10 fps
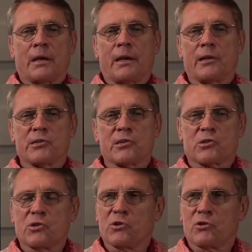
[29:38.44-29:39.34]
It is
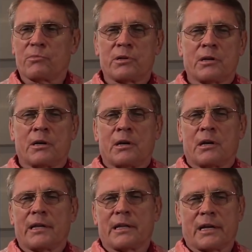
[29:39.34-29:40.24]
assumed
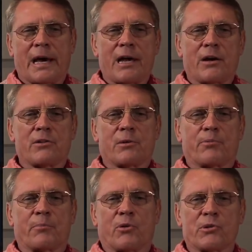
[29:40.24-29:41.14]
that the higher the
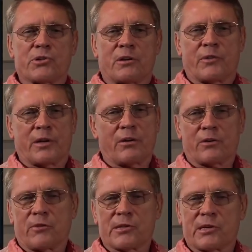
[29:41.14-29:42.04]
proportion of
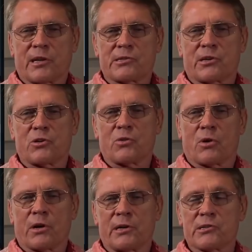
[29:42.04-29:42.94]
characteristics the two
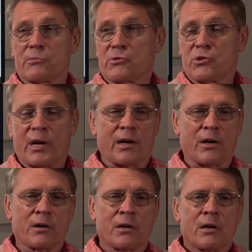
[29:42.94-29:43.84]
organisms
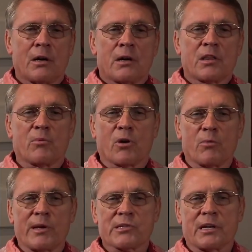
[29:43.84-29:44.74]
share, the more
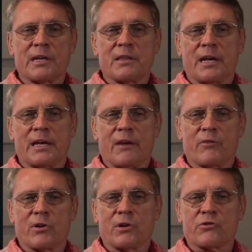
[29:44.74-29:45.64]
recently they
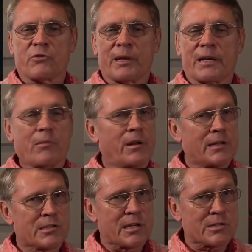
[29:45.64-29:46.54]
diverged from a common
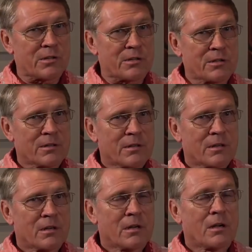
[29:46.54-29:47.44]
ancestor.
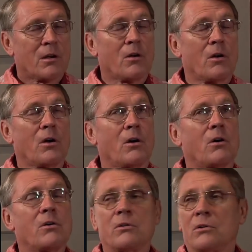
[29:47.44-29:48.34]

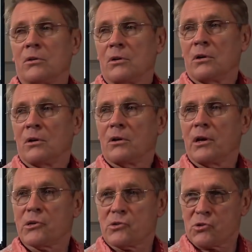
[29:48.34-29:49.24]
Oh,
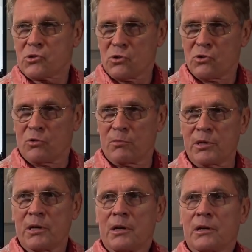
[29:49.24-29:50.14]
it is
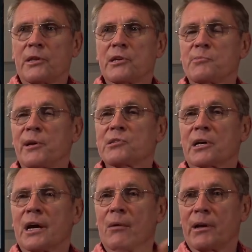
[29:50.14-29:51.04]
assumed this means a
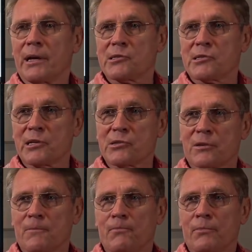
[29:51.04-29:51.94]
common ancestor.